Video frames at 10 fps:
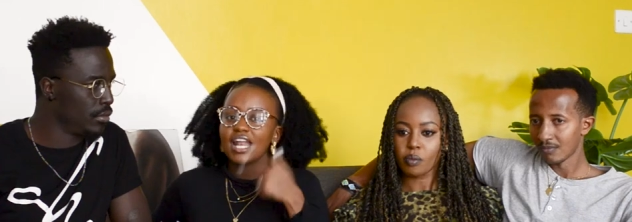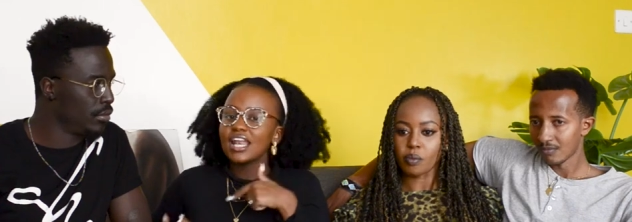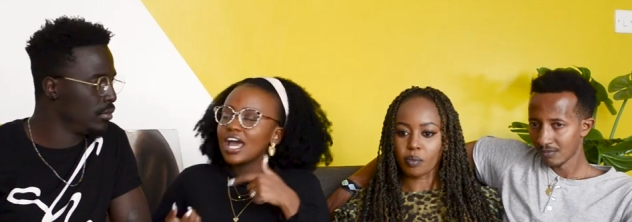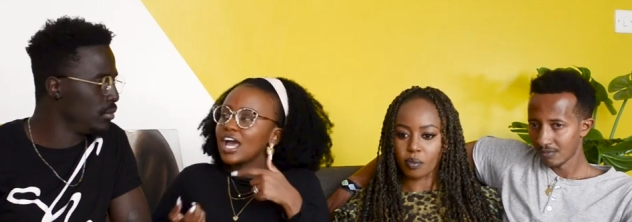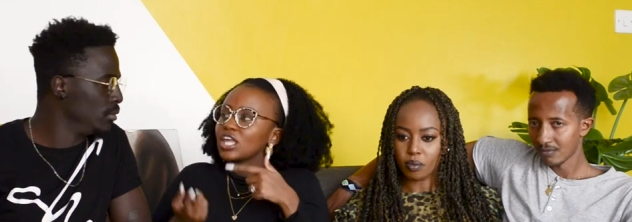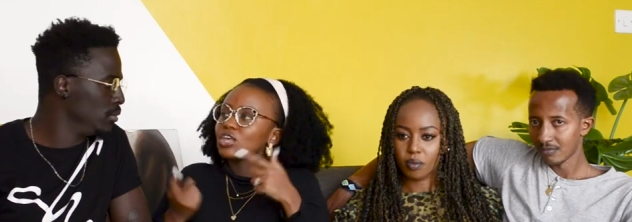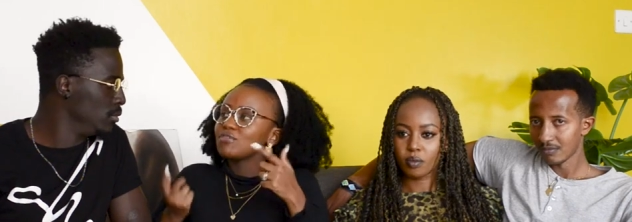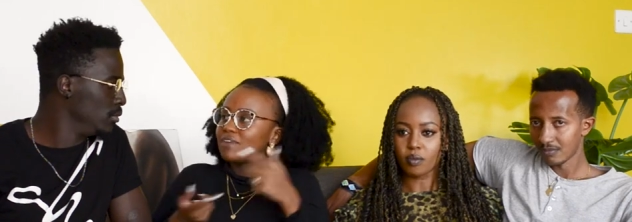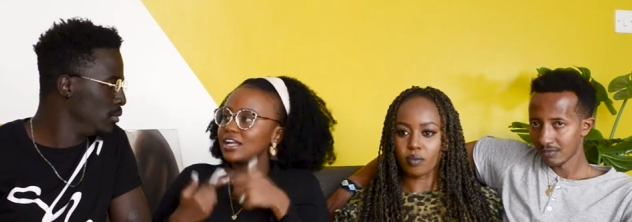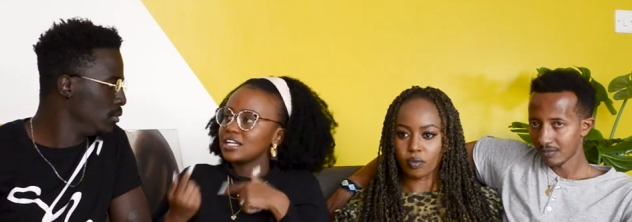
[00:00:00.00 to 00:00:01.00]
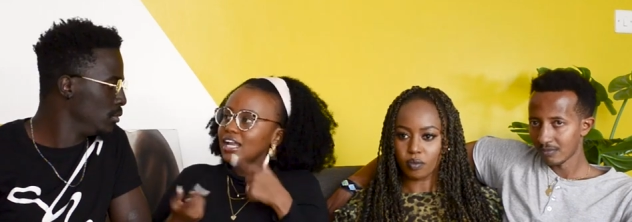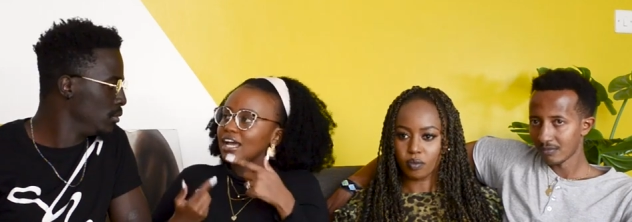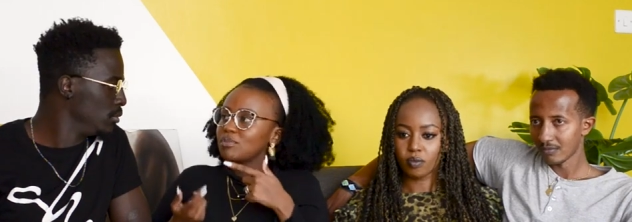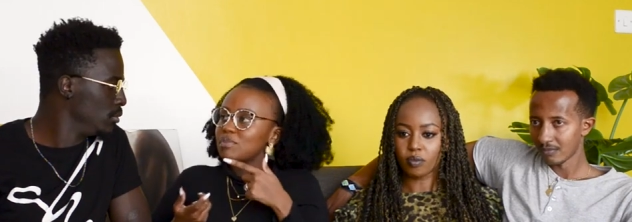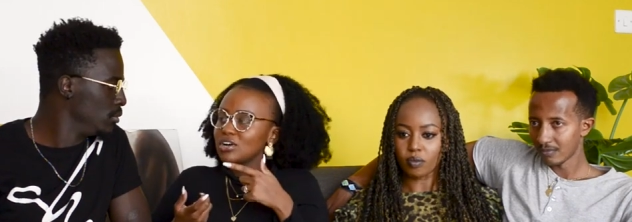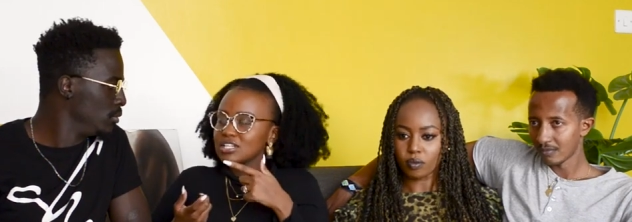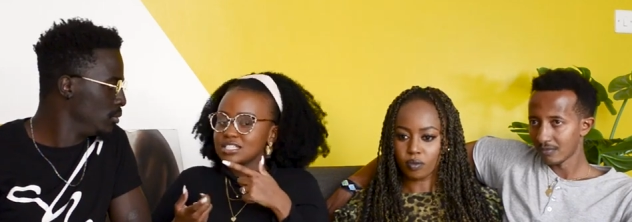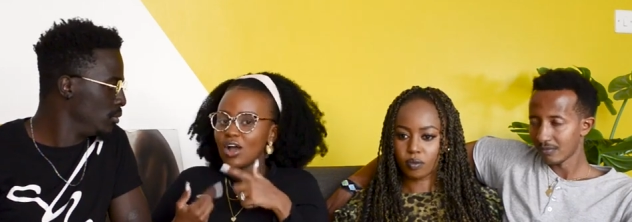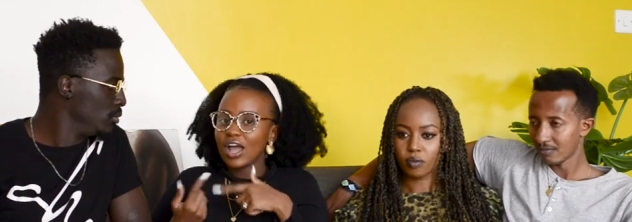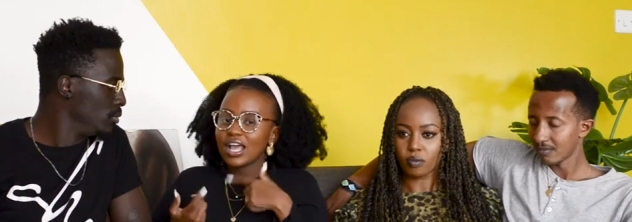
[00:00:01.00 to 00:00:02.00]
Speaker 1: then you find, like, because
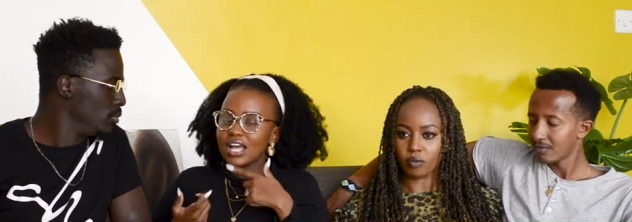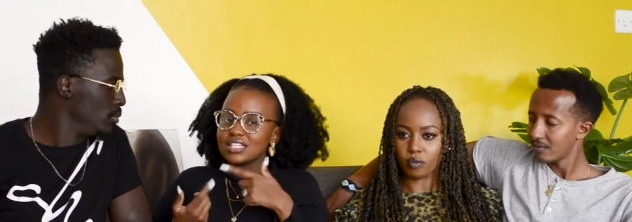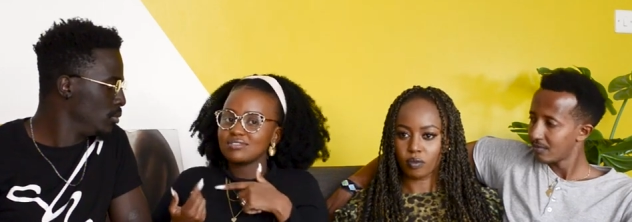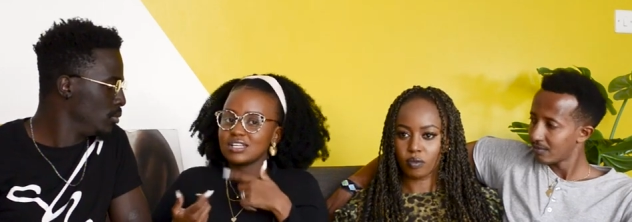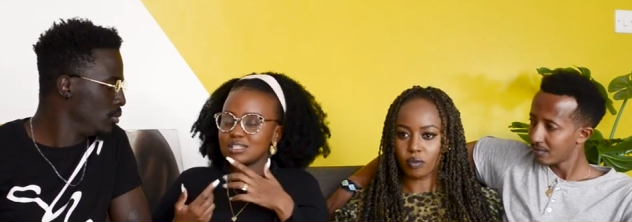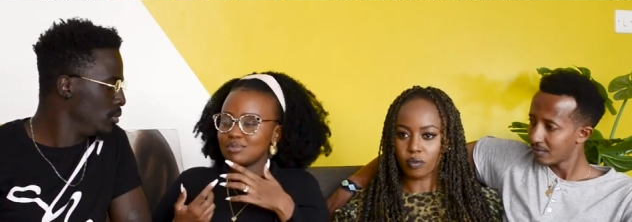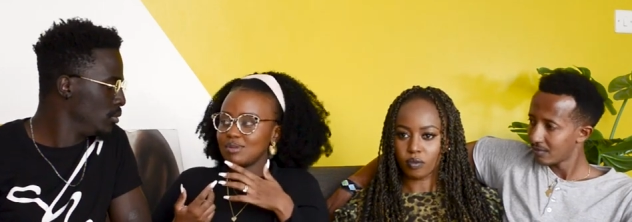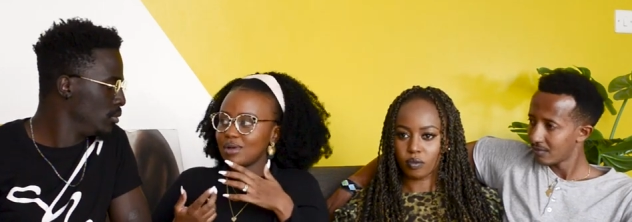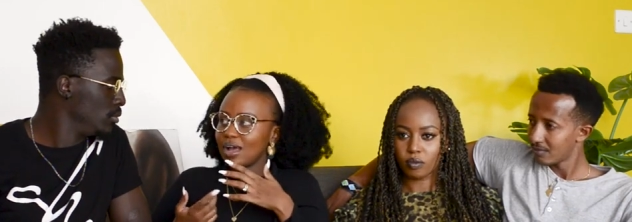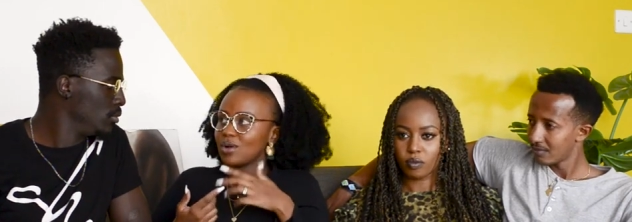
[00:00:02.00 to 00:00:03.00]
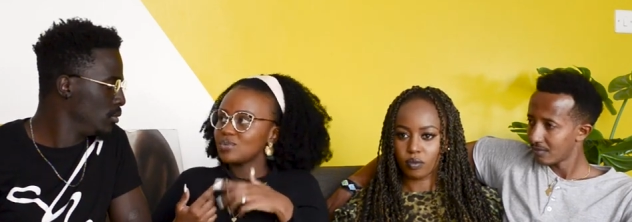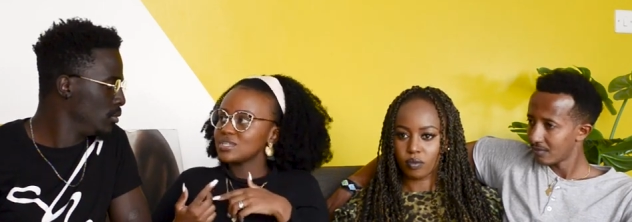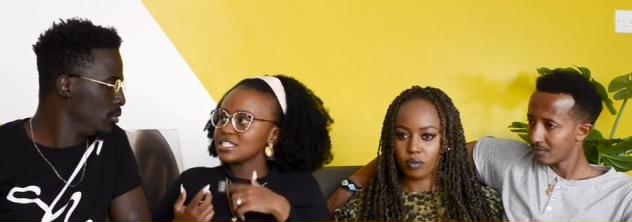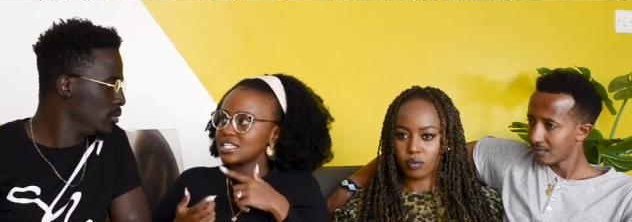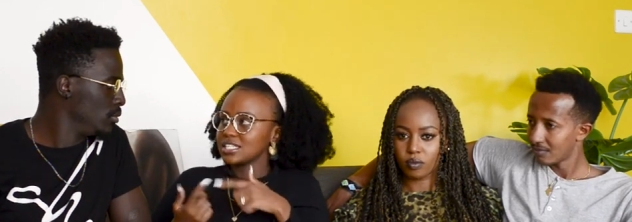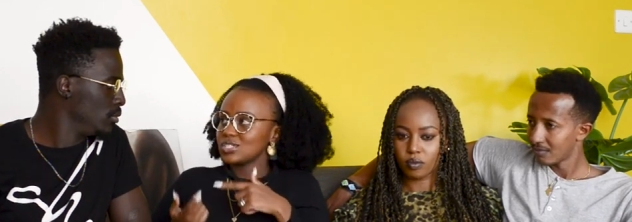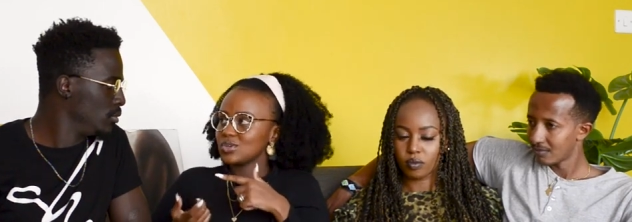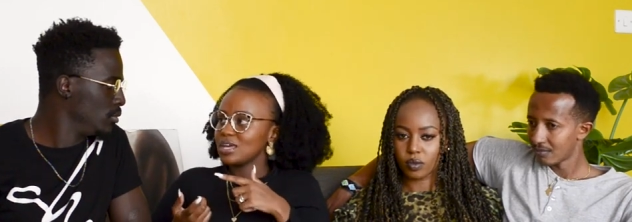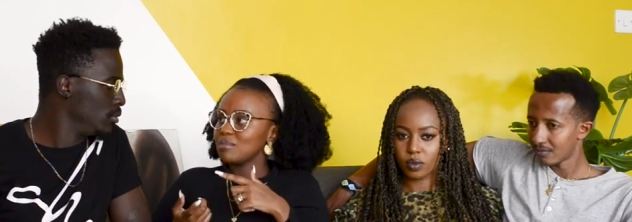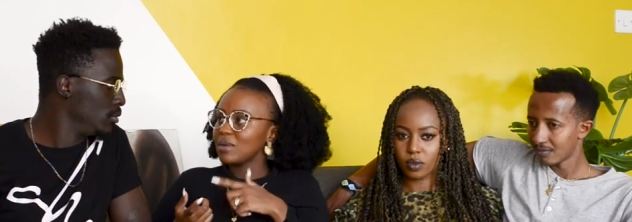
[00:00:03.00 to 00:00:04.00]
now I can't even remember how we started
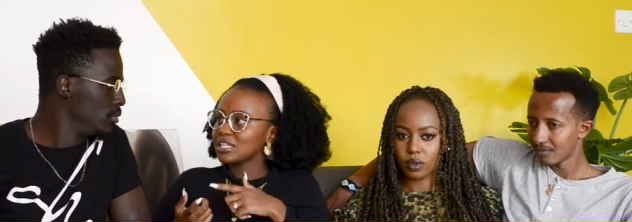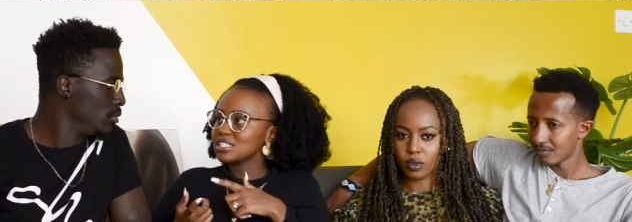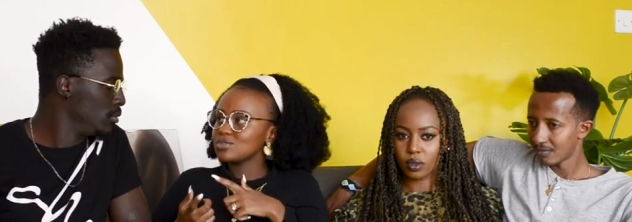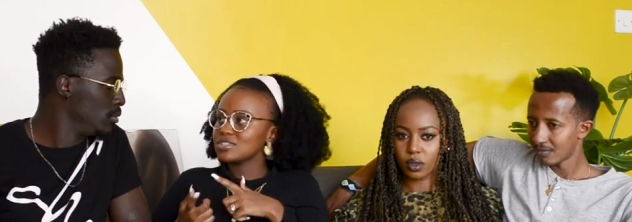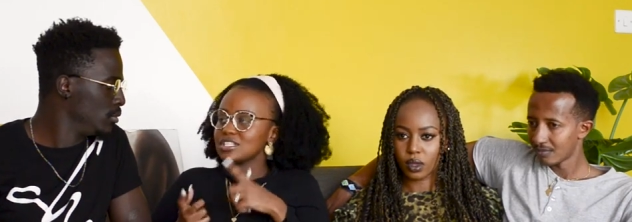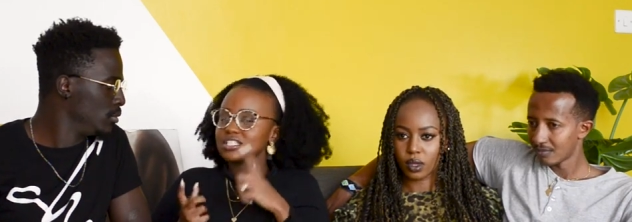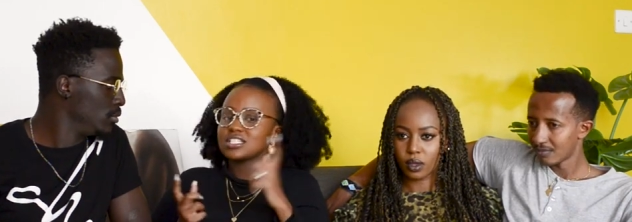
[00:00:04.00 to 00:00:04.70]
talking, but it was